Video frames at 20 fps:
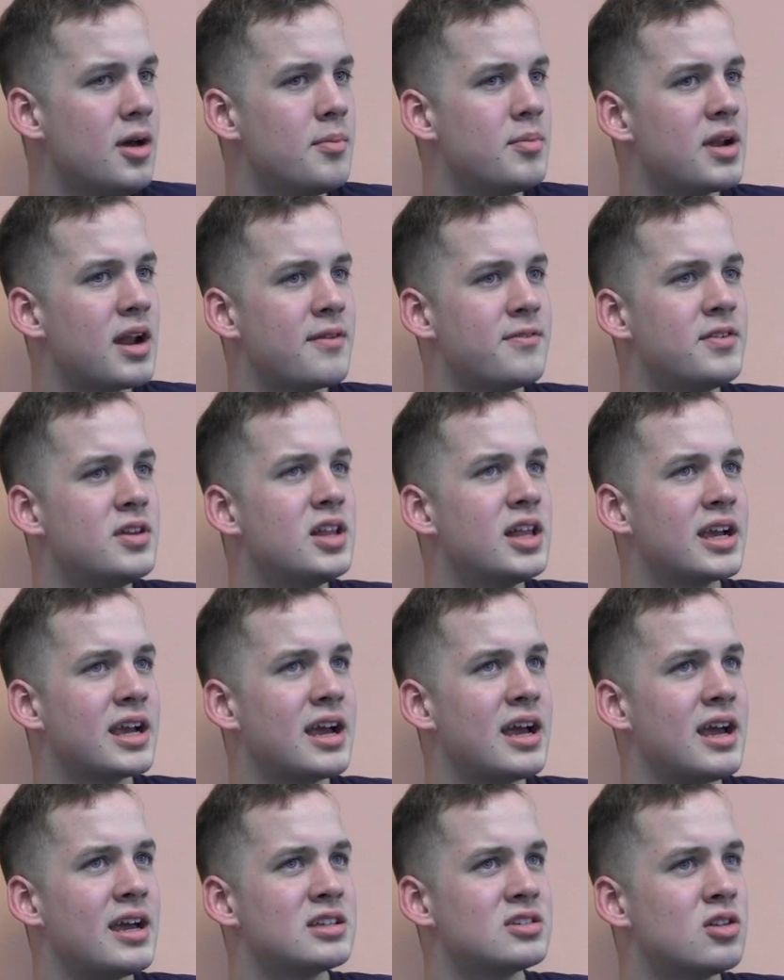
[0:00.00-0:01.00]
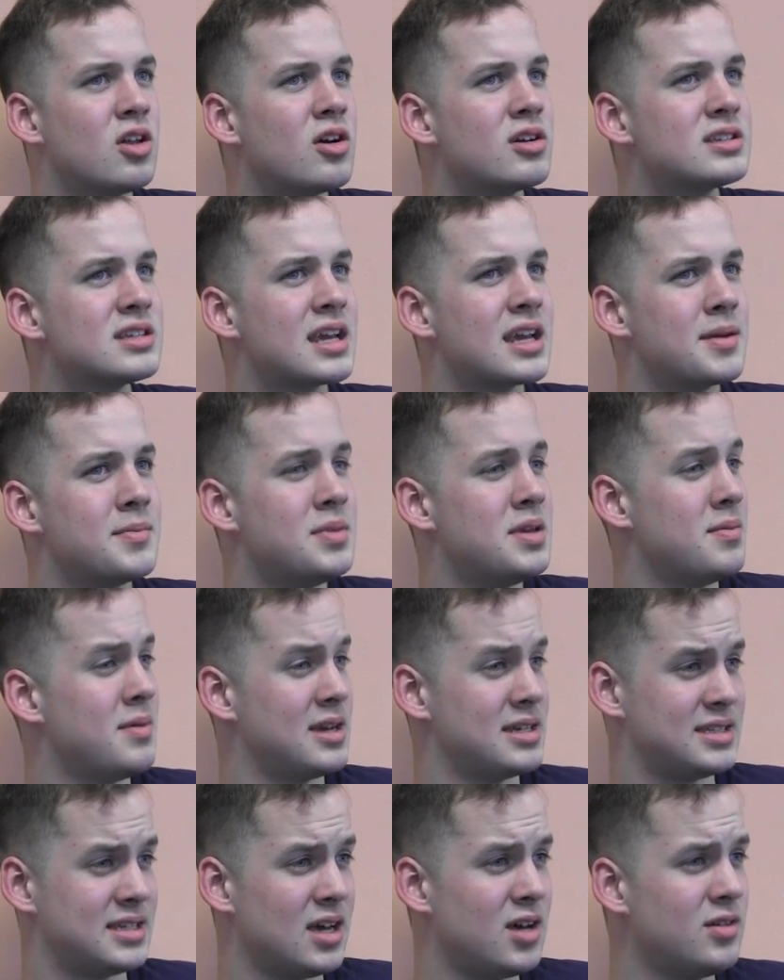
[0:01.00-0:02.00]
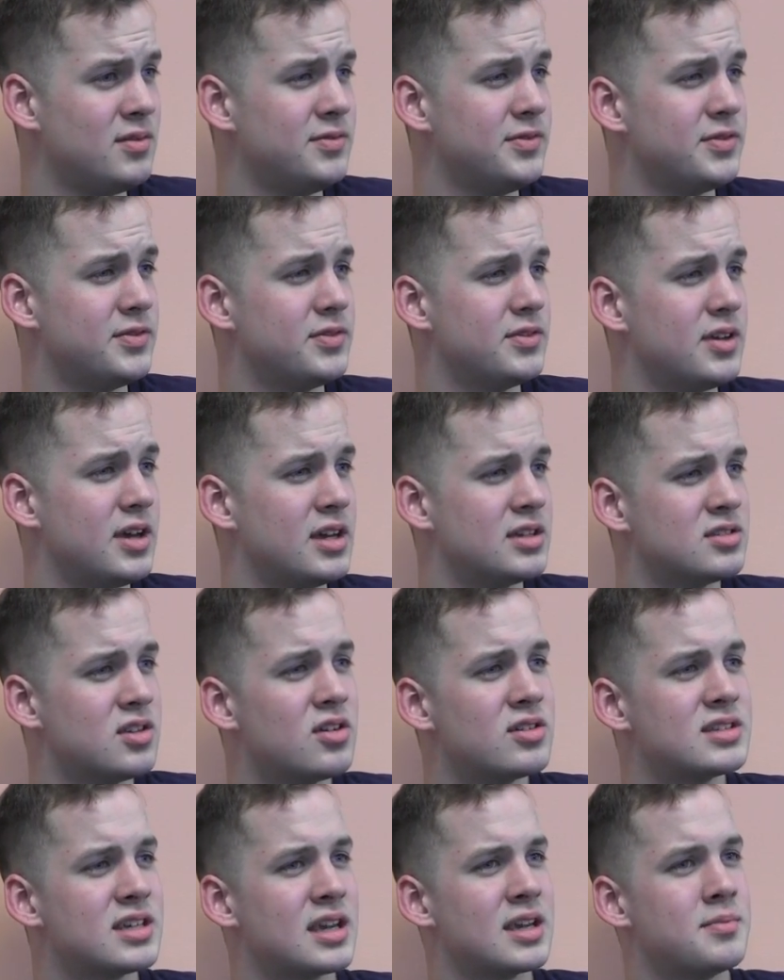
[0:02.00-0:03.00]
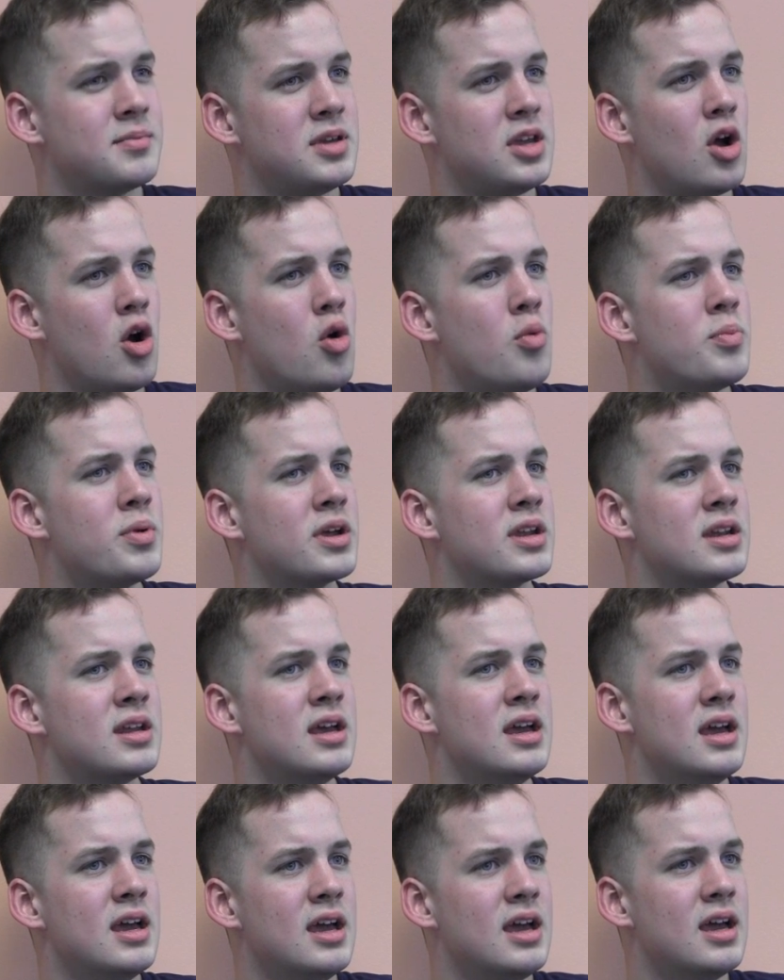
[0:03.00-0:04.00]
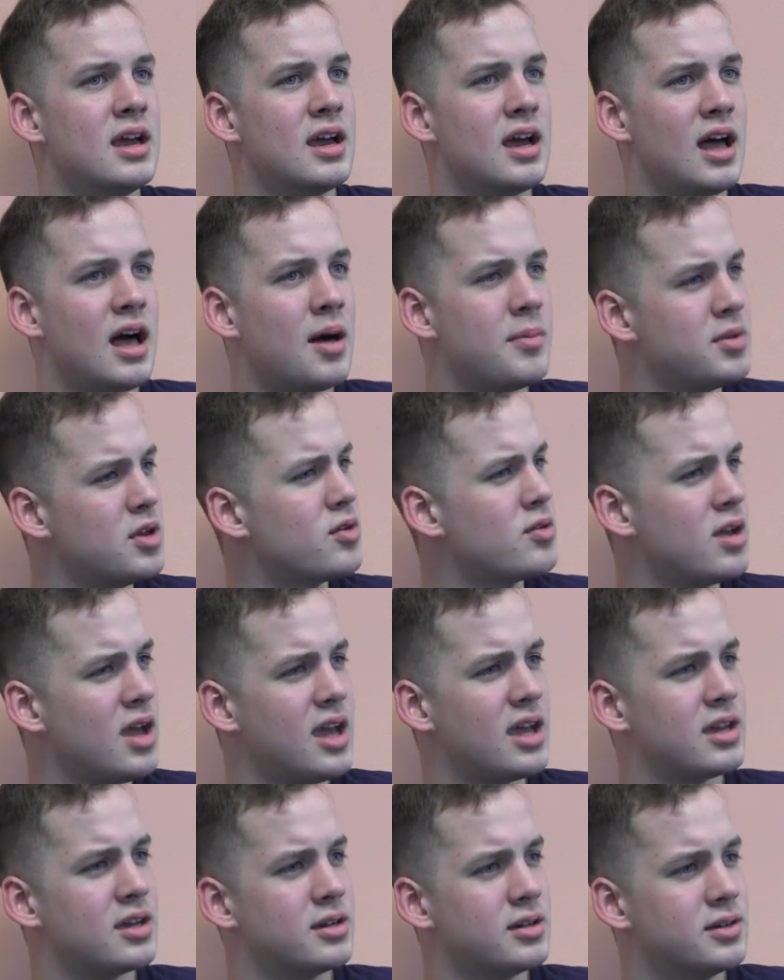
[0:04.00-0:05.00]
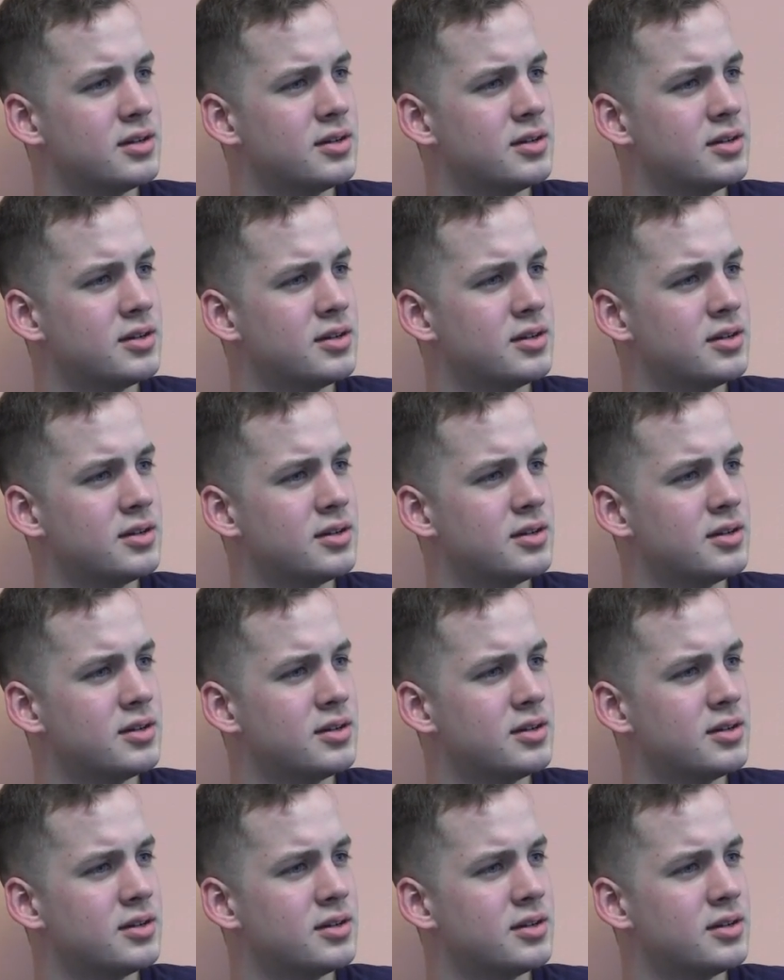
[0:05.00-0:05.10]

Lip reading: But I feel like as long as I can be myself, as long as I can be open, I'll be okay.